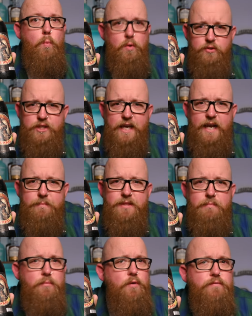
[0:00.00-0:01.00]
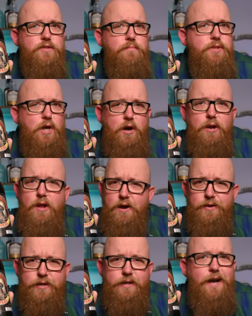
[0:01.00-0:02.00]
Once again, I'm in the mood for some dark
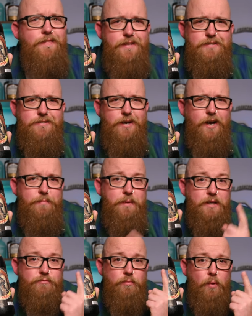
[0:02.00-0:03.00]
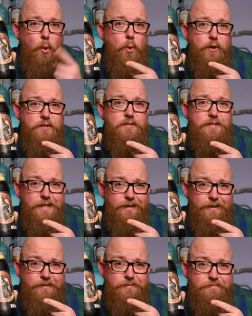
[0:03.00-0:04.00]
lager, and this time it's from
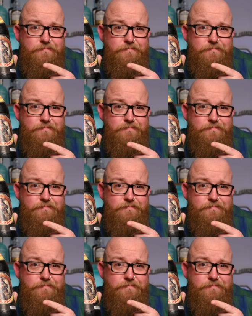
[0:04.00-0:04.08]
Augustiner.